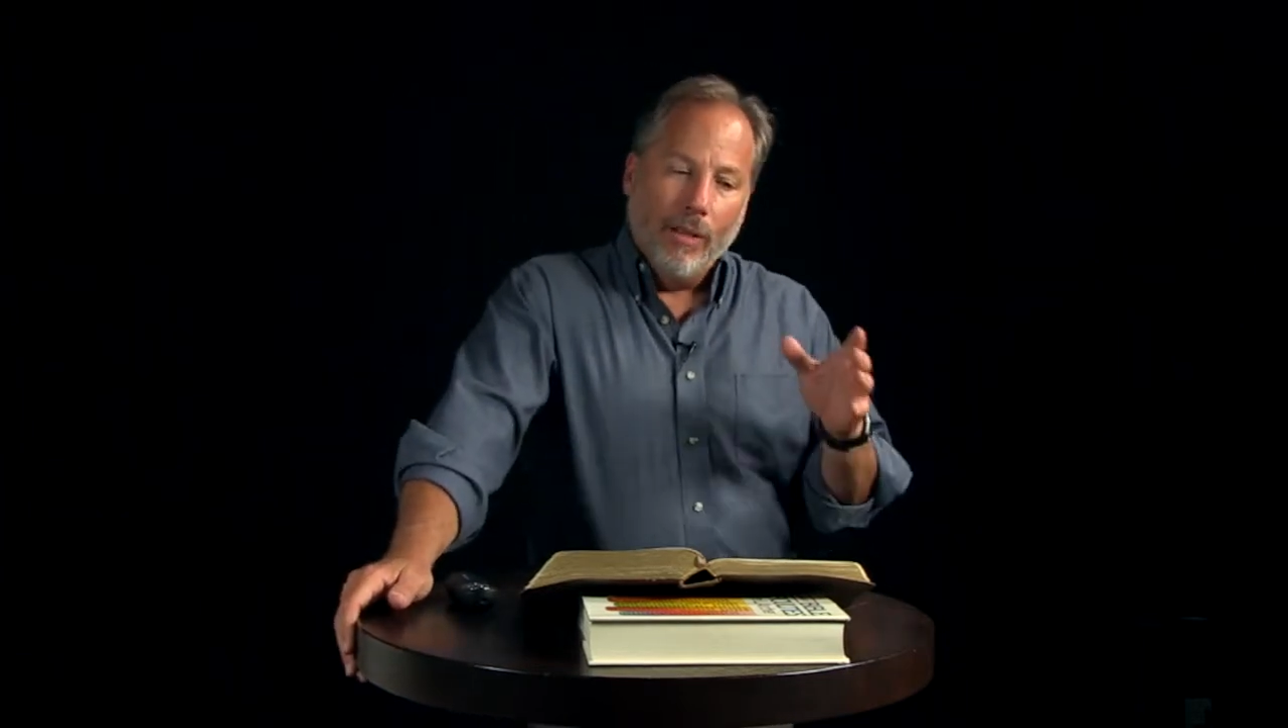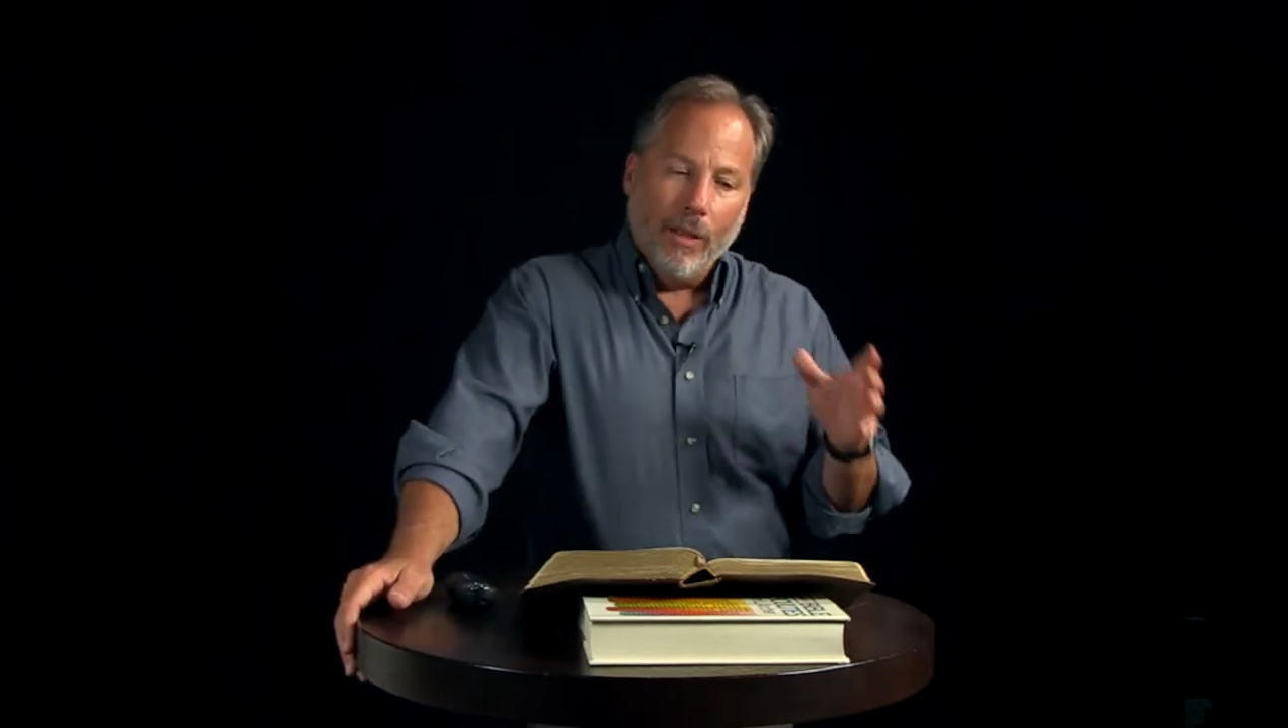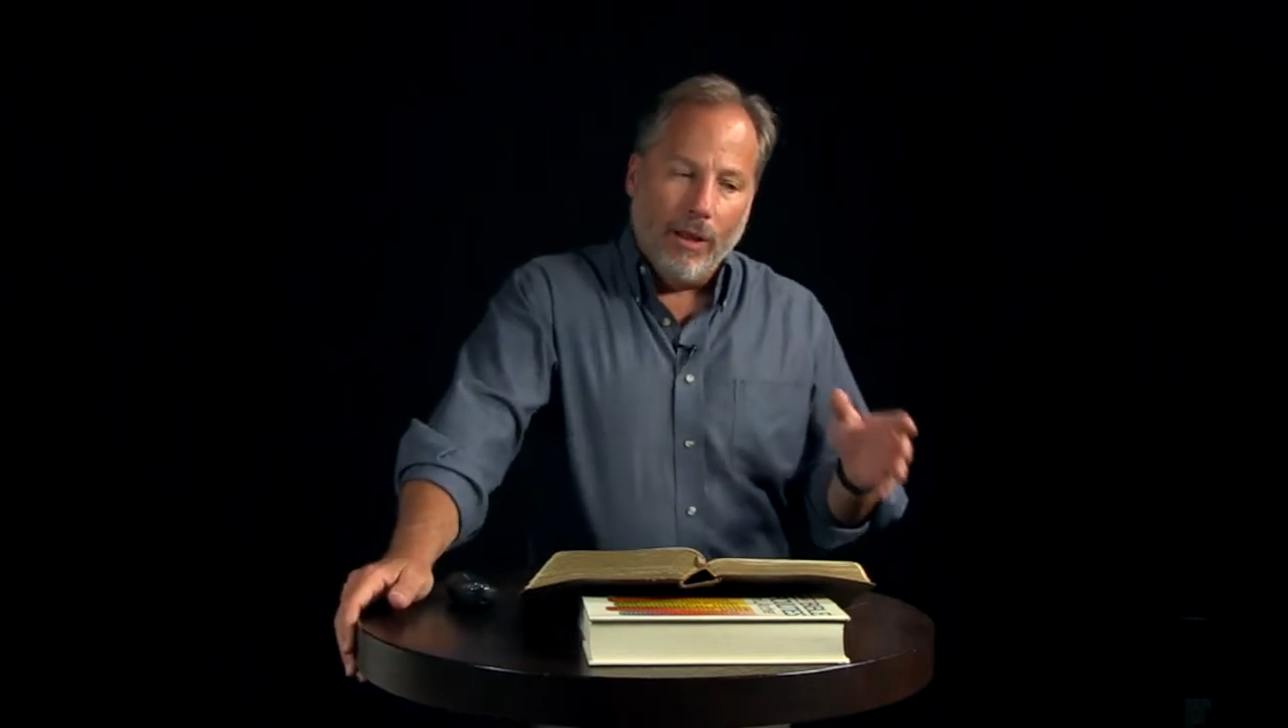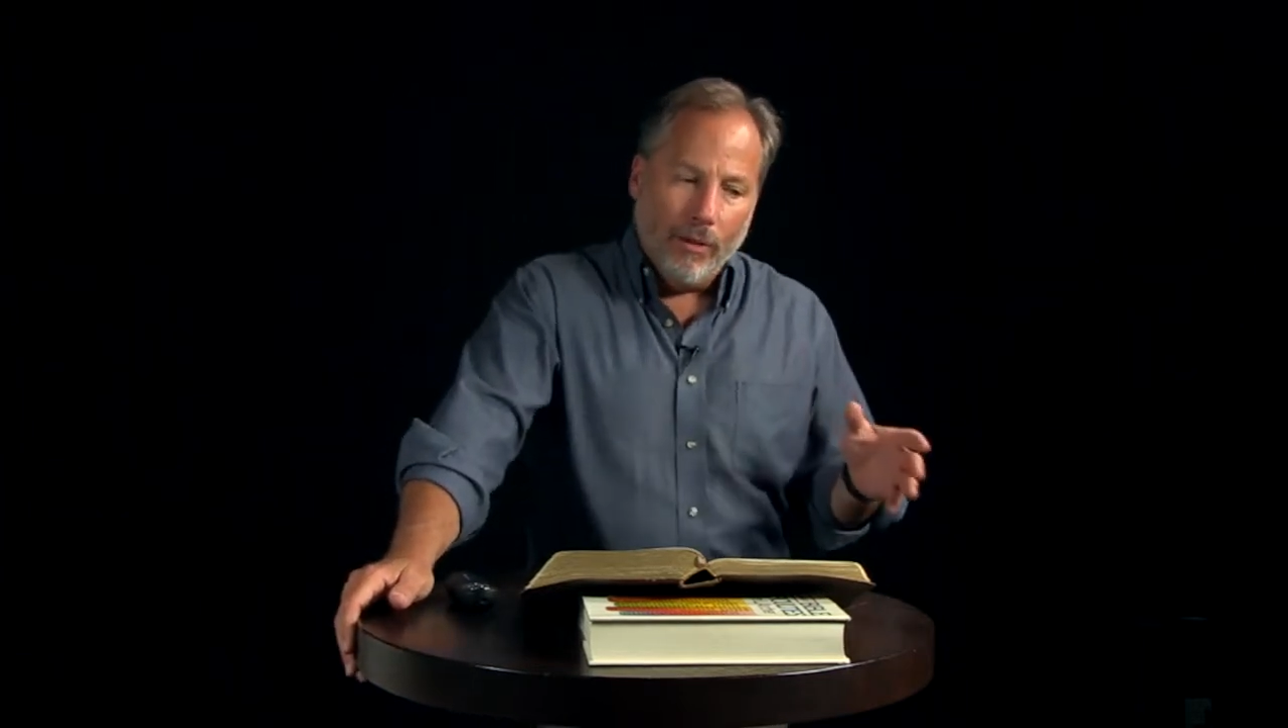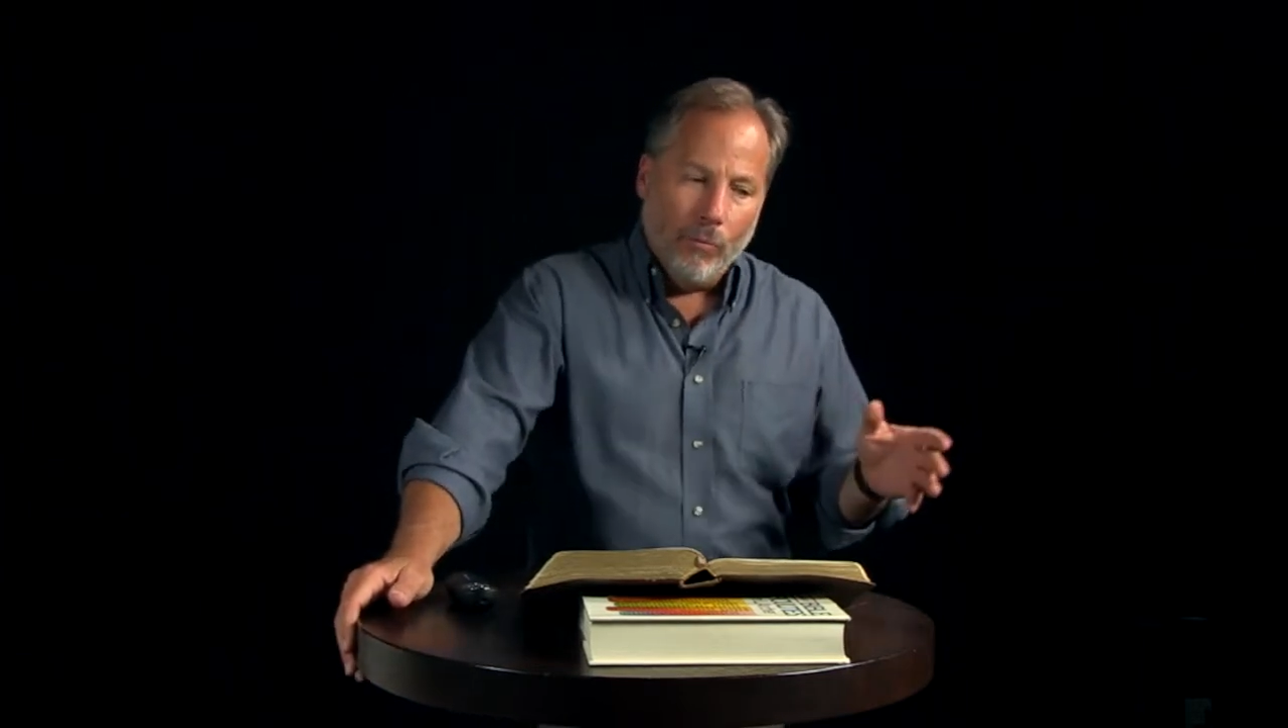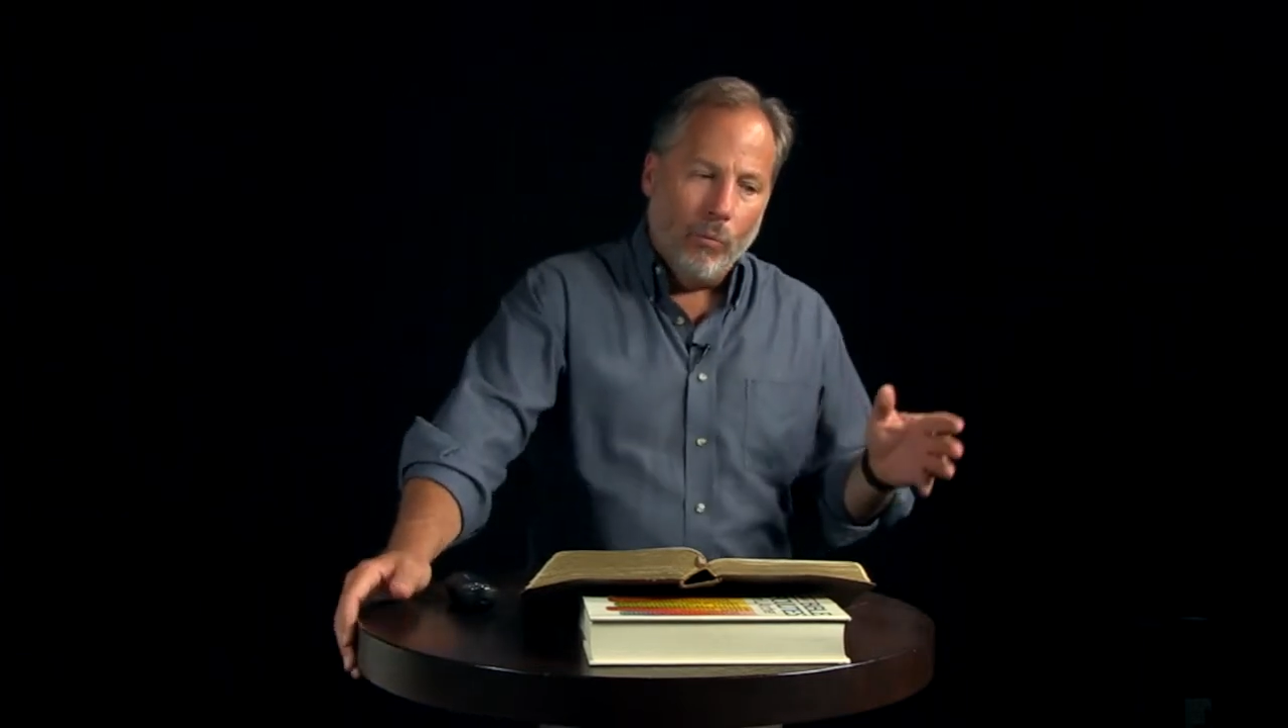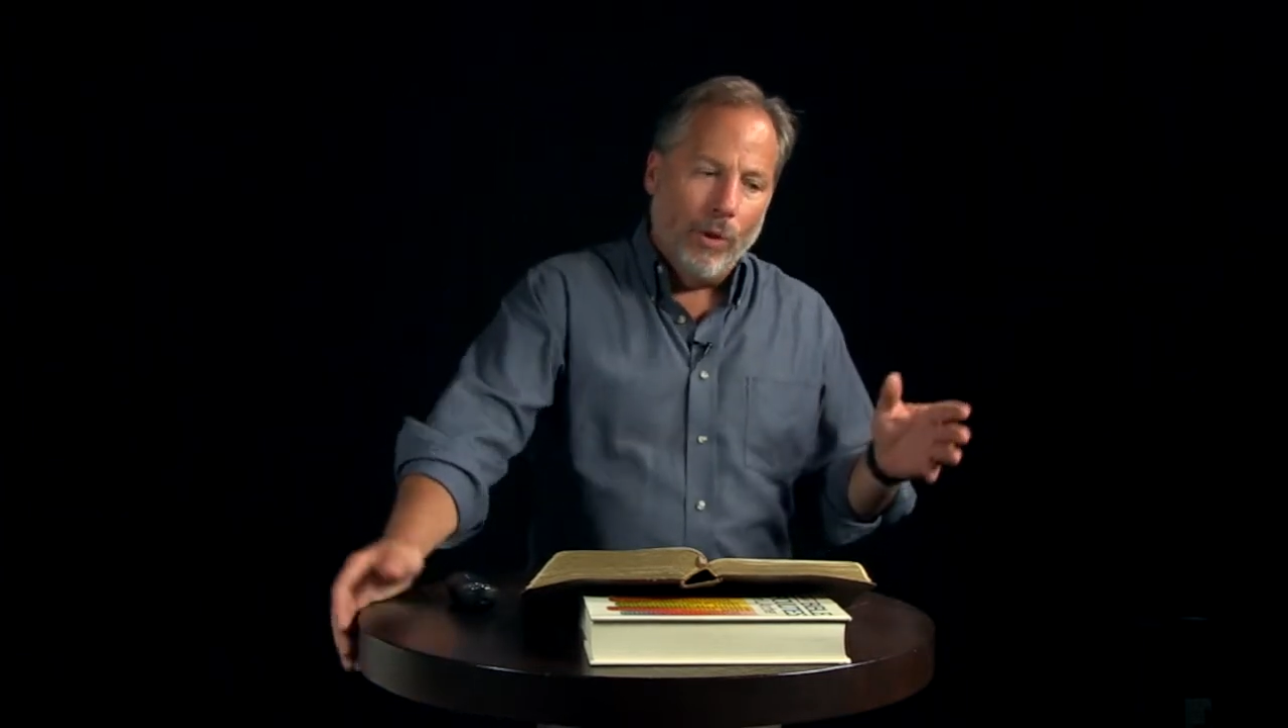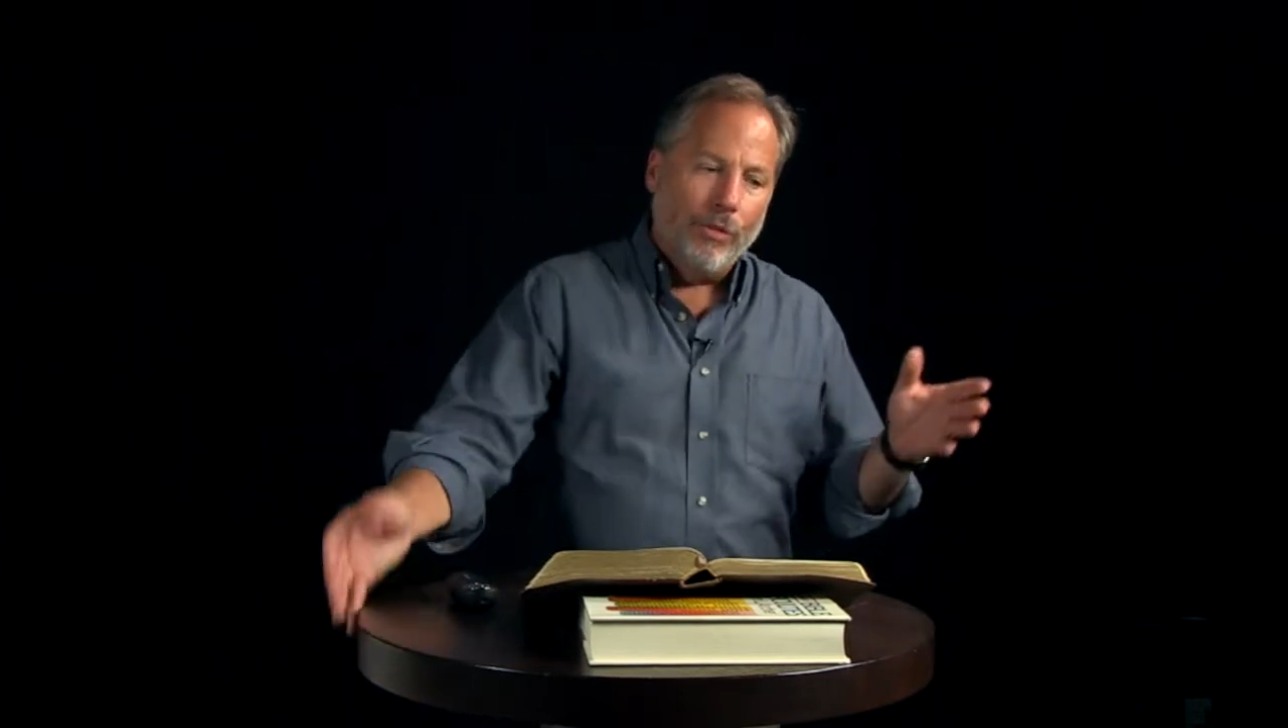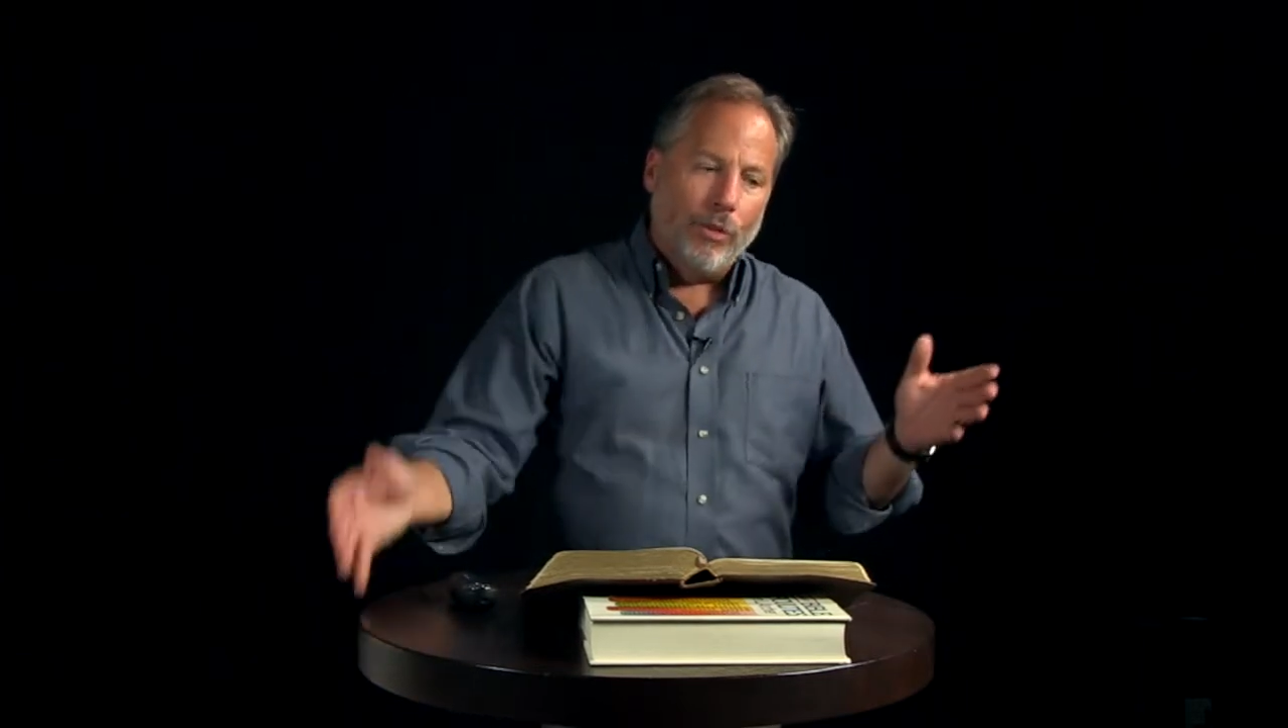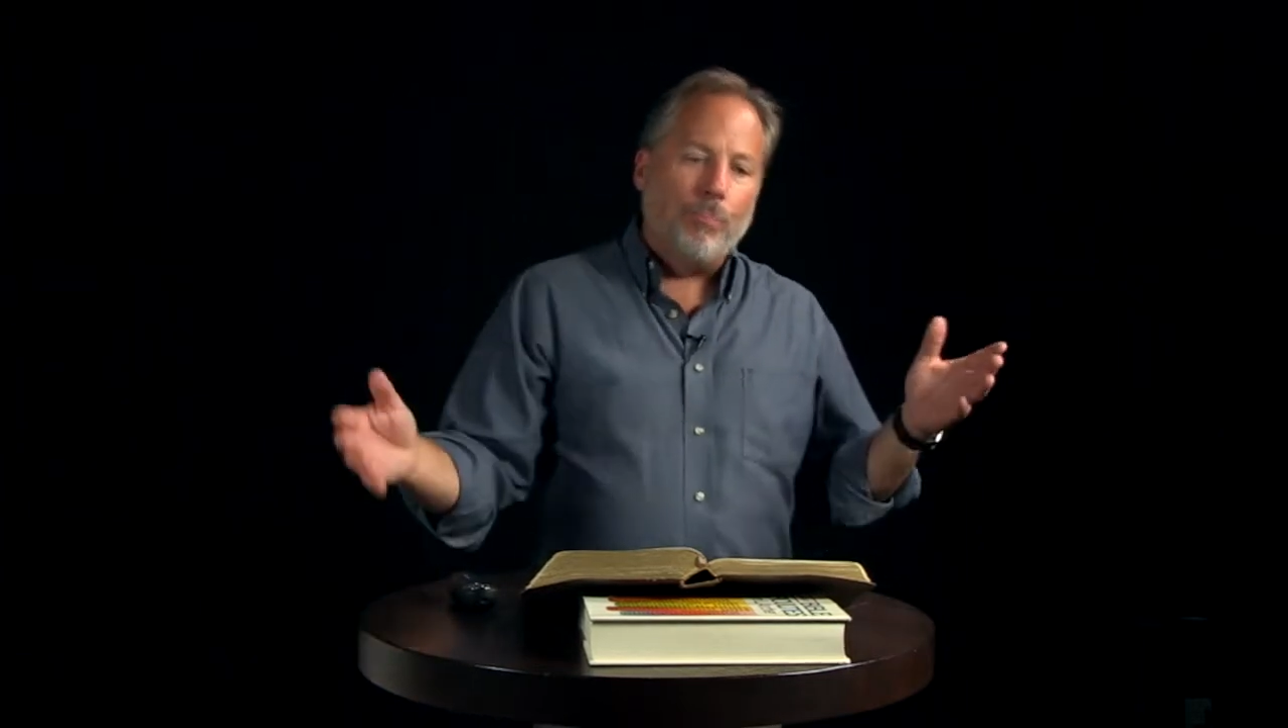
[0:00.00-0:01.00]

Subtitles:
When the